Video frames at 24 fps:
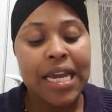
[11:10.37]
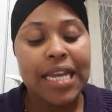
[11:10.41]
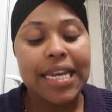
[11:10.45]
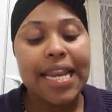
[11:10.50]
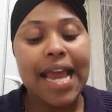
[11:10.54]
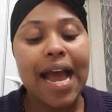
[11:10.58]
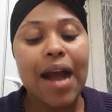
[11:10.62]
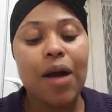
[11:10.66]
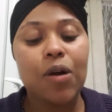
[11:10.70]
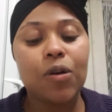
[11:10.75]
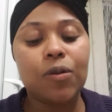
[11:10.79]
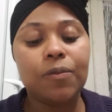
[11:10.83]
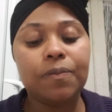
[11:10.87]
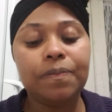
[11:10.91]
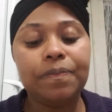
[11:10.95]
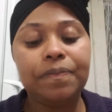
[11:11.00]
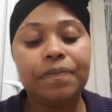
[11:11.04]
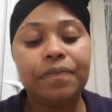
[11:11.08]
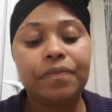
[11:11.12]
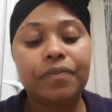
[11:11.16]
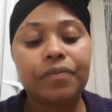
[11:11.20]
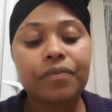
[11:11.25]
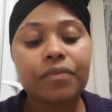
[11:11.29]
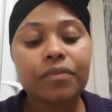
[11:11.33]
Now,
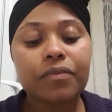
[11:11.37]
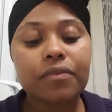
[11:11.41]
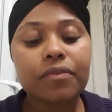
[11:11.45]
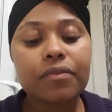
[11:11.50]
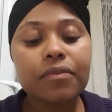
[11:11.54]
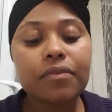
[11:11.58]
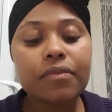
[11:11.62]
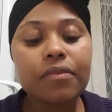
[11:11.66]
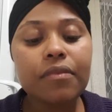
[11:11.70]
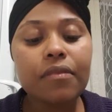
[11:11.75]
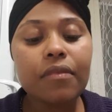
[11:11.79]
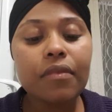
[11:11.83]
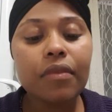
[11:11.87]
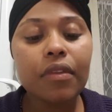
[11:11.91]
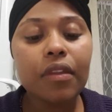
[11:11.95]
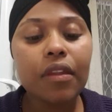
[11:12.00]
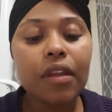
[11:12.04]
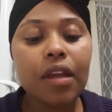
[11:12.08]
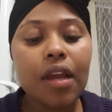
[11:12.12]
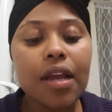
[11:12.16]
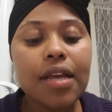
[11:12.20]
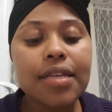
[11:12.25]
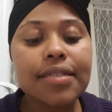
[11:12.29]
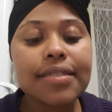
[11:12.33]

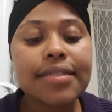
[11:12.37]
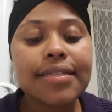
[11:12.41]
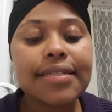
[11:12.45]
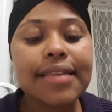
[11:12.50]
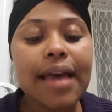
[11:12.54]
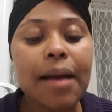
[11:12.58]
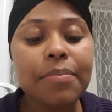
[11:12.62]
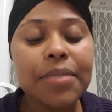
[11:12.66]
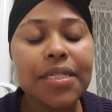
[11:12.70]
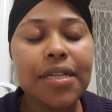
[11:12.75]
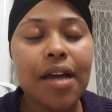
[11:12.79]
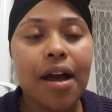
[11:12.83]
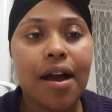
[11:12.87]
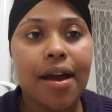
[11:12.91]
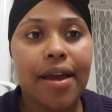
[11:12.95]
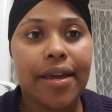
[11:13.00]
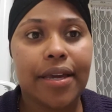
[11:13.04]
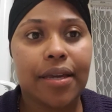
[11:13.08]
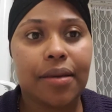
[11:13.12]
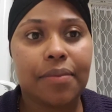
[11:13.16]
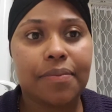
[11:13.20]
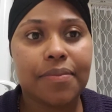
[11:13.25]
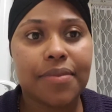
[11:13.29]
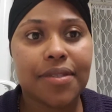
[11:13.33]

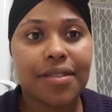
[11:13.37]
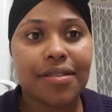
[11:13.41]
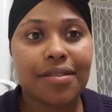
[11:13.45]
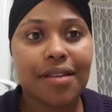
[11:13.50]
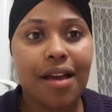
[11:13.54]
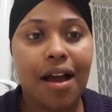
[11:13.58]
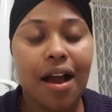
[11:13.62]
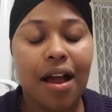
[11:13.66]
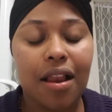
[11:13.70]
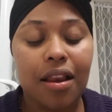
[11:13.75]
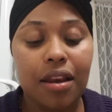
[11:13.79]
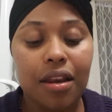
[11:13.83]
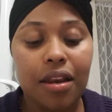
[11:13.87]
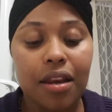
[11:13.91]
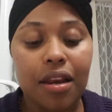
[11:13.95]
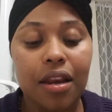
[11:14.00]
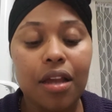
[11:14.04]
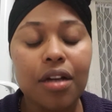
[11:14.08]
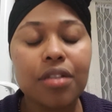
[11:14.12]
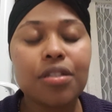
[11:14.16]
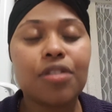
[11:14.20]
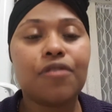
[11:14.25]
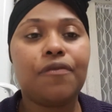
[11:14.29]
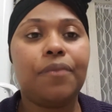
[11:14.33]
sometimes a
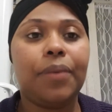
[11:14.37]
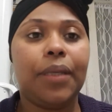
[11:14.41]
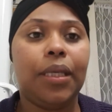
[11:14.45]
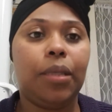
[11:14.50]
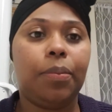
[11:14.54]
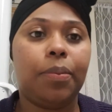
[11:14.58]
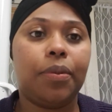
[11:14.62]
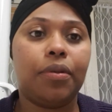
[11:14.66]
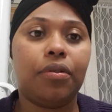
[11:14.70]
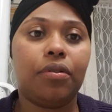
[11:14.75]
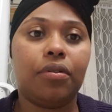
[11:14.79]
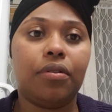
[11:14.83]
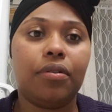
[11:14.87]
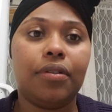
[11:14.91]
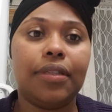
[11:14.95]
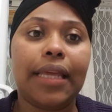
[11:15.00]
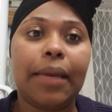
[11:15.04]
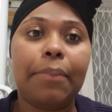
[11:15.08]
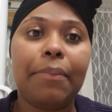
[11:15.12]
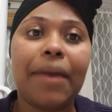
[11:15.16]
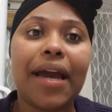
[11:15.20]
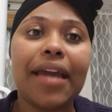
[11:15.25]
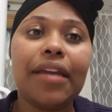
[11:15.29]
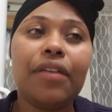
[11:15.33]
lot of people,
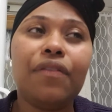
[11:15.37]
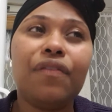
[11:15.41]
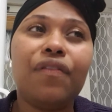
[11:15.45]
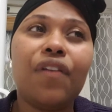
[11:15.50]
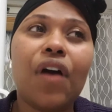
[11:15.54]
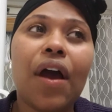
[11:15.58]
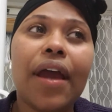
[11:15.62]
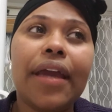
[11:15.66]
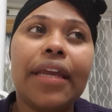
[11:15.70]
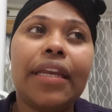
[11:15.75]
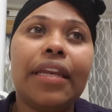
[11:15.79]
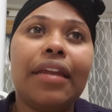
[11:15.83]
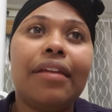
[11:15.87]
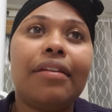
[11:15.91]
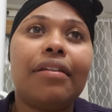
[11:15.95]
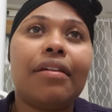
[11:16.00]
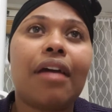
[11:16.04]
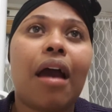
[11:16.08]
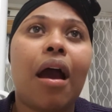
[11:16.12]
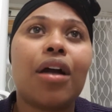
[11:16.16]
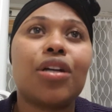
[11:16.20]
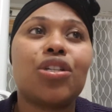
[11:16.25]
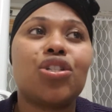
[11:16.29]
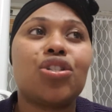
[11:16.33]
they might find it
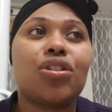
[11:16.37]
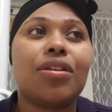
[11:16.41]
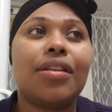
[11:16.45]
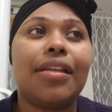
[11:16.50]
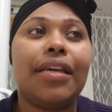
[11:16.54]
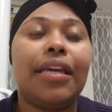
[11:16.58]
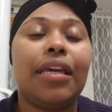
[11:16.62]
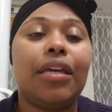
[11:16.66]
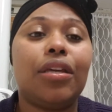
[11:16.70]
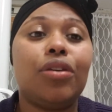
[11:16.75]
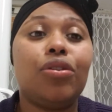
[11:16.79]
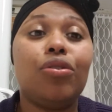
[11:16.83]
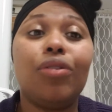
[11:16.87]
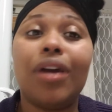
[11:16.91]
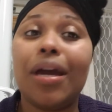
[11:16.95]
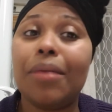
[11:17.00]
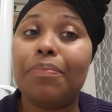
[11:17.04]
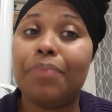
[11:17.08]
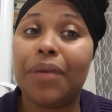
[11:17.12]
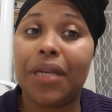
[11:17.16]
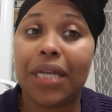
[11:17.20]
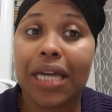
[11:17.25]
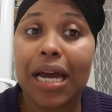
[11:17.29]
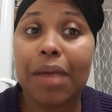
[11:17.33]
actually, you can
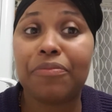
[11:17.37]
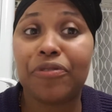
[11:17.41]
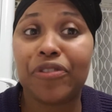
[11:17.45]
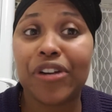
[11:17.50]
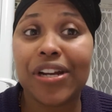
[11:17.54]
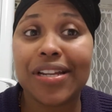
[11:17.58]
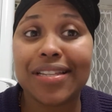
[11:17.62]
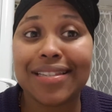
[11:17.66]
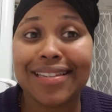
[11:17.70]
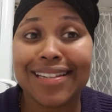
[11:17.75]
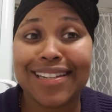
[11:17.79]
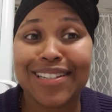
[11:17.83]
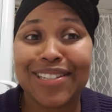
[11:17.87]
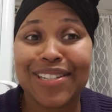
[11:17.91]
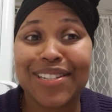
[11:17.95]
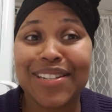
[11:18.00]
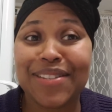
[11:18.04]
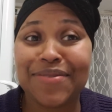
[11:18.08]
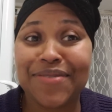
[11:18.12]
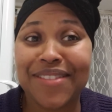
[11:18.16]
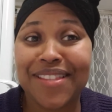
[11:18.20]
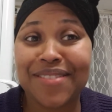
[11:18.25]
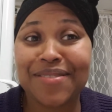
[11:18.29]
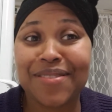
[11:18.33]
become friends
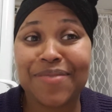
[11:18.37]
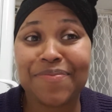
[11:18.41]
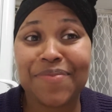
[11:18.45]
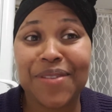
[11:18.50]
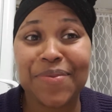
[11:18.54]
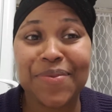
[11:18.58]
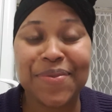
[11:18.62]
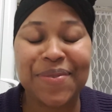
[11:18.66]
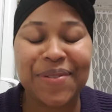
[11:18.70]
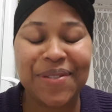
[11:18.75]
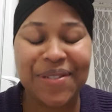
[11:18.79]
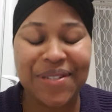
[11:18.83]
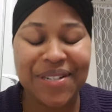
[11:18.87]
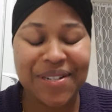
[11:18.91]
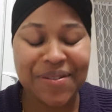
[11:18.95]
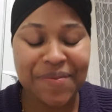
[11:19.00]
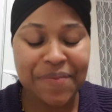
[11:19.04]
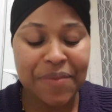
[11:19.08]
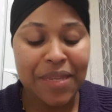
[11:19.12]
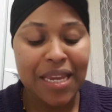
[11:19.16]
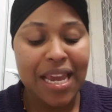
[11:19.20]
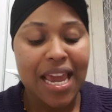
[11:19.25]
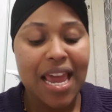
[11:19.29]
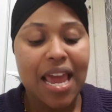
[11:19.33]
actually with those people, you know,
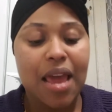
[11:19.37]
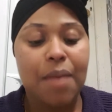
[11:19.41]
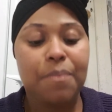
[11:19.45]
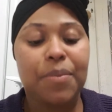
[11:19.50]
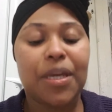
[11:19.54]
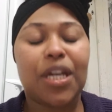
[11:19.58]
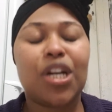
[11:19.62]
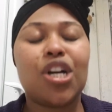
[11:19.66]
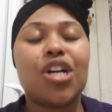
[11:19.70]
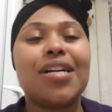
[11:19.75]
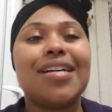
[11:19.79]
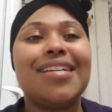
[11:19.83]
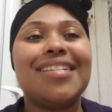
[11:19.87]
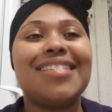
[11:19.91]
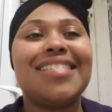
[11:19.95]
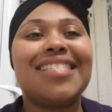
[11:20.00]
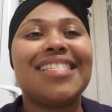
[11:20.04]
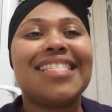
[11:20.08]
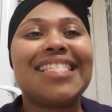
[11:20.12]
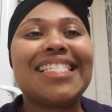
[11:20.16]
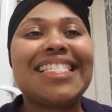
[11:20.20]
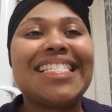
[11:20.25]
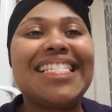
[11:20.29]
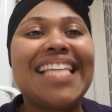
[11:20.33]

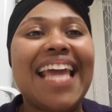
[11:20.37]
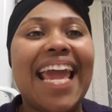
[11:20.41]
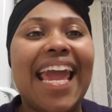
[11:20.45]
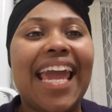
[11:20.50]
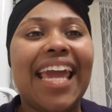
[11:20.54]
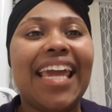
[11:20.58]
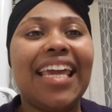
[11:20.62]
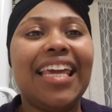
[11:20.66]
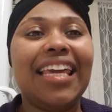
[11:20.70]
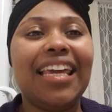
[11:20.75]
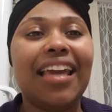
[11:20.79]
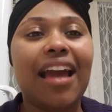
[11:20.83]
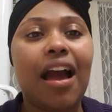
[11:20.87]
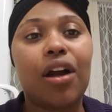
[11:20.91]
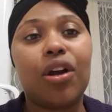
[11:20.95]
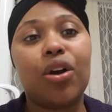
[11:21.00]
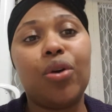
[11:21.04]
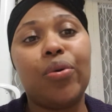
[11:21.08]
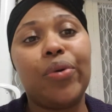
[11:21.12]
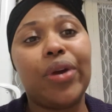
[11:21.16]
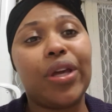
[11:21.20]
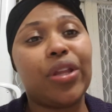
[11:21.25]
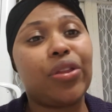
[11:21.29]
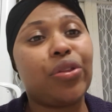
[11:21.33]
because they are
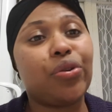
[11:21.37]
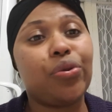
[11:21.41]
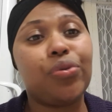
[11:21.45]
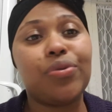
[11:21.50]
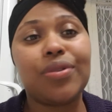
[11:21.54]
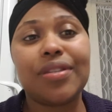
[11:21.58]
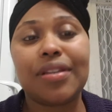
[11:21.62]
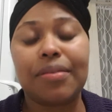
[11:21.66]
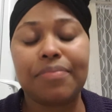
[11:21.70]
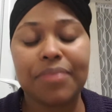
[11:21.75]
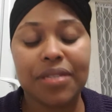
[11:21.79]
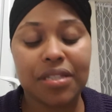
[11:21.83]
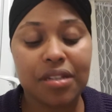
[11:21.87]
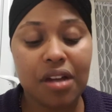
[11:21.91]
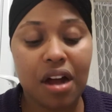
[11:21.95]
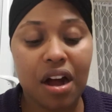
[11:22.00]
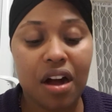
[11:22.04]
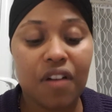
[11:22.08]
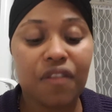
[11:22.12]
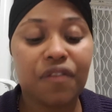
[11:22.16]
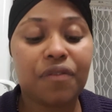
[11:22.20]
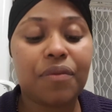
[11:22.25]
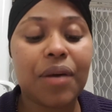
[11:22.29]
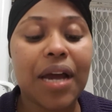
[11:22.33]
going through some
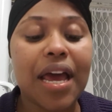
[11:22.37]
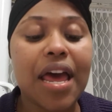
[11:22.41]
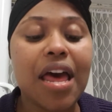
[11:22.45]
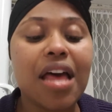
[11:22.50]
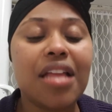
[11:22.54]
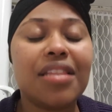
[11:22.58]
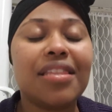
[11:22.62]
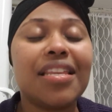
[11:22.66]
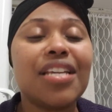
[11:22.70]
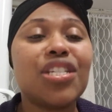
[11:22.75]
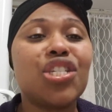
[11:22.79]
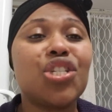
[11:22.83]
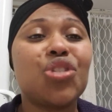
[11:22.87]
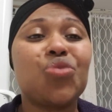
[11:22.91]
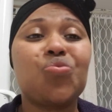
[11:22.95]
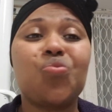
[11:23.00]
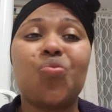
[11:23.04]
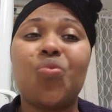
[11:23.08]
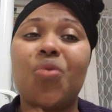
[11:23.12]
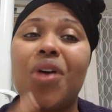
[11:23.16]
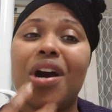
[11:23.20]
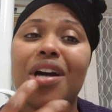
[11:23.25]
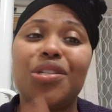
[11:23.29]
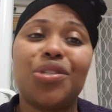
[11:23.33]
stuff and they just
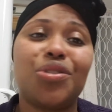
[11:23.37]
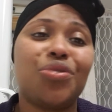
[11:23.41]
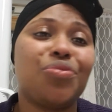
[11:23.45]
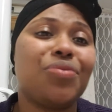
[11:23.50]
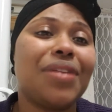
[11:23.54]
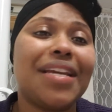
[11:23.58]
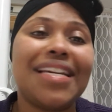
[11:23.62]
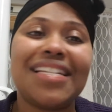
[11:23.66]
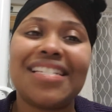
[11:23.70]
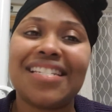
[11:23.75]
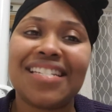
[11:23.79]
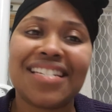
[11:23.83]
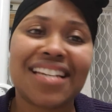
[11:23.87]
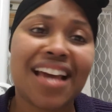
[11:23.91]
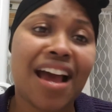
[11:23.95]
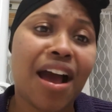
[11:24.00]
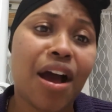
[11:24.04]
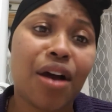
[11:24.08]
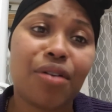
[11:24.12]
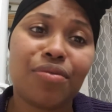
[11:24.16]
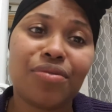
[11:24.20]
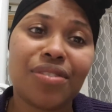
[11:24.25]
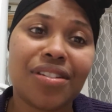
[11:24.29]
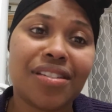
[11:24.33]
want to let it
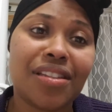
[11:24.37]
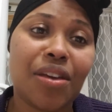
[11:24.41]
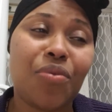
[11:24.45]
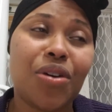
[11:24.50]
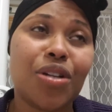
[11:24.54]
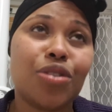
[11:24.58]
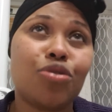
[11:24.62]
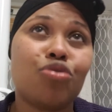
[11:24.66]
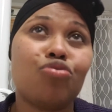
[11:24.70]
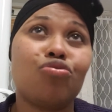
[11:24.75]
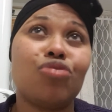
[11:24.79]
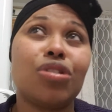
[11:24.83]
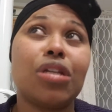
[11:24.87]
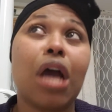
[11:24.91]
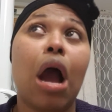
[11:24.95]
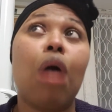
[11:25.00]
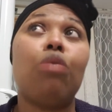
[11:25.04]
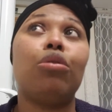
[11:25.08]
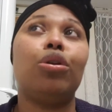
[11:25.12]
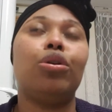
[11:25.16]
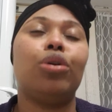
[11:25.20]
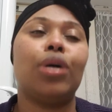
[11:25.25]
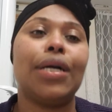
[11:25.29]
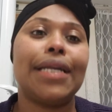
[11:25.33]
out. They want to
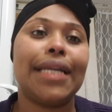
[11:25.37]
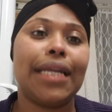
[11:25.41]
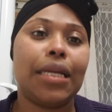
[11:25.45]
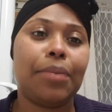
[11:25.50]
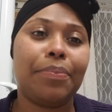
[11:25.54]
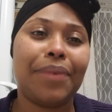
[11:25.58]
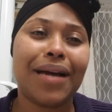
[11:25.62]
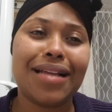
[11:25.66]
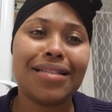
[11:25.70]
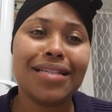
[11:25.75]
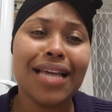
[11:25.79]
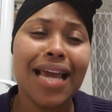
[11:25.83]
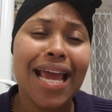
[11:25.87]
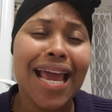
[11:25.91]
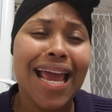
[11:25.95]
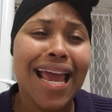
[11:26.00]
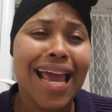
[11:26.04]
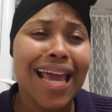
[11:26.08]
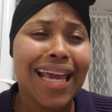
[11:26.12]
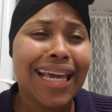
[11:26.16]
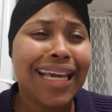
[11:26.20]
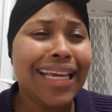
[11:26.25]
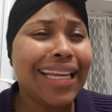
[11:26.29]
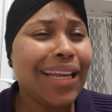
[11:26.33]
download it, but
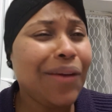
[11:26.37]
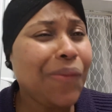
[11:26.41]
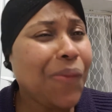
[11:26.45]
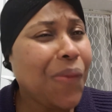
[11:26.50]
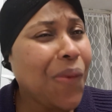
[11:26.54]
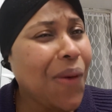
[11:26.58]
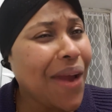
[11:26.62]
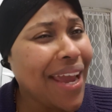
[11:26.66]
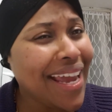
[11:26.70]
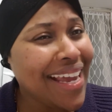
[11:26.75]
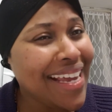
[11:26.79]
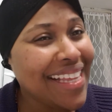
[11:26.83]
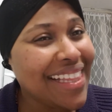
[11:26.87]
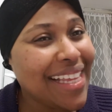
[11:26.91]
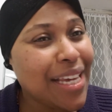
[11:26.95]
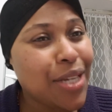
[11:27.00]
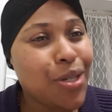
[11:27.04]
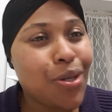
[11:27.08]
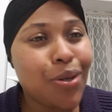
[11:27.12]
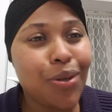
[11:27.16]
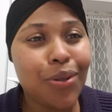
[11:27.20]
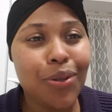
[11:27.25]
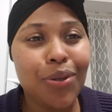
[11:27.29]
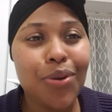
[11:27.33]
in a way they
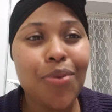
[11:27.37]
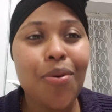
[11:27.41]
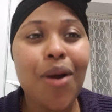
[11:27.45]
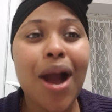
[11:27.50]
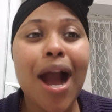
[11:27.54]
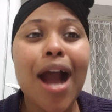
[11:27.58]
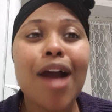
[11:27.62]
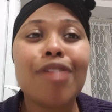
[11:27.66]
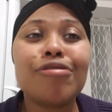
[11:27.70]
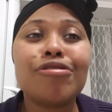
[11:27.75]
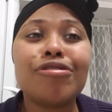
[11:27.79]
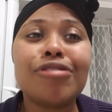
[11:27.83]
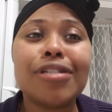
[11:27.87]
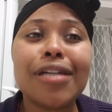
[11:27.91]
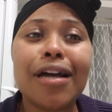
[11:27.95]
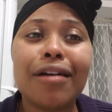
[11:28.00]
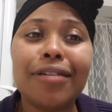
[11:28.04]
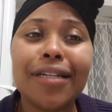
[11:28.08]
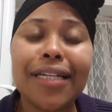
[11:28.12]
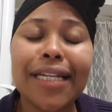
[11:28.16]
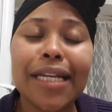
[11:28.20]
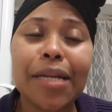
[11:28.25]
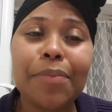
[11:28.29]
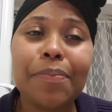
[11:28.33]
don't know how to
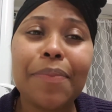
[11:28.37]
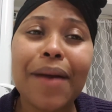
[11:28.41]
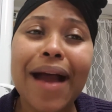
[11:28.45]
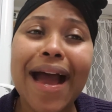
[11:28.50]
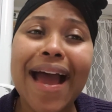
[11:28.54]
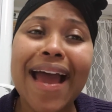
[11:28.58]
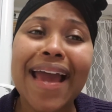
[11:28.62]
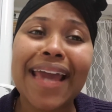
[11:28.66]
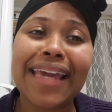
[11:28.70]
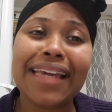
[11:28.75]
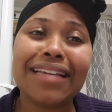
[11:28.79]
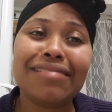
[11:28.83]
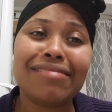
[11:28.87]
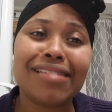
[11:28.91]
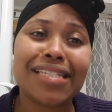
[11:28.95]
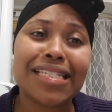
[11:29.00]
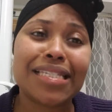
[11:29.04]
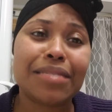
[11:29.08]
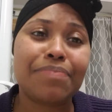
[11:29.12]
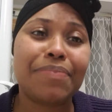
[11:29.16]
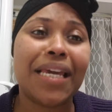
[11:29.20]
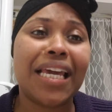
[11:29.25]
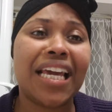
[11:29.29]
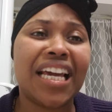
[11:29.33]
download it by
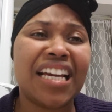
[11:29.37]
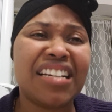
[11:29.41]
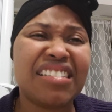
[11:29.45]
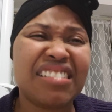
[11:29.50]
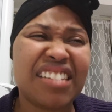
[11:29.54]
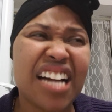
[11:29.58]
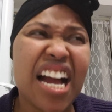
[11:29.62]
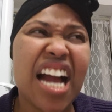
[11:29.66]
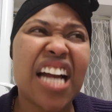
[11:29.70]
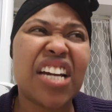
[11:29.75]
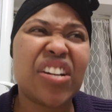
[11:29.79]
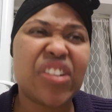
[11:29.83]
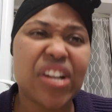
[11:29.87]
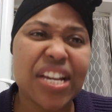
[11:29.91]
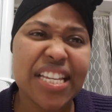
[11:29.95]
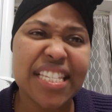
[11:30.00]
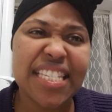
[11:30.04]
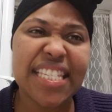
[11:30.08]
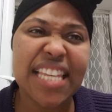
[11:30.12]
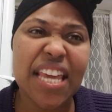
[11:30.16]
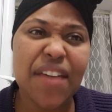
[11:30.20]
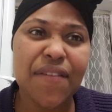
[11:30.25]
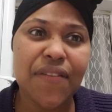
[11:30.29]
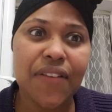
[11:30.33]
just being
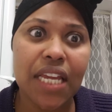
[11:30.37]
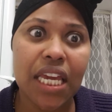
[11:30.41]
aggressively.